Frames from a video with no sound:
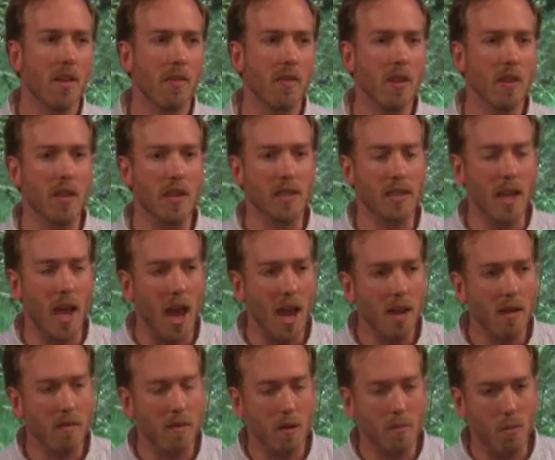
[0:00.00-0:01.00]
the
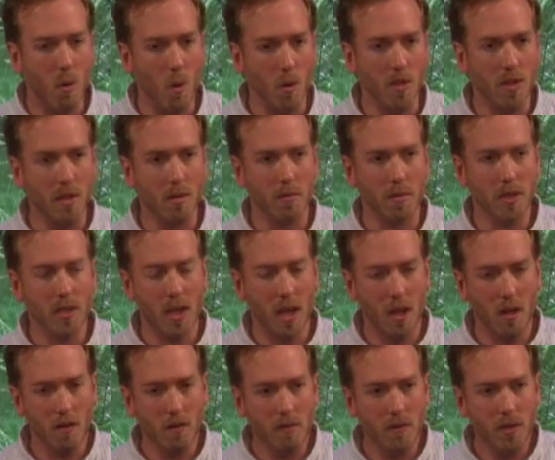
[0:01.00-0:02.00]
design of the boards
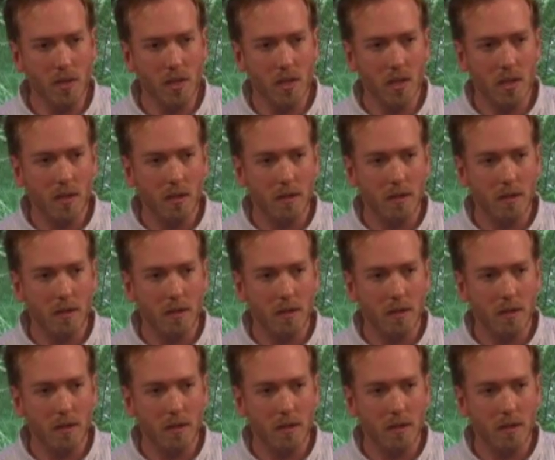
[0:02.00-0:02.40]
themselves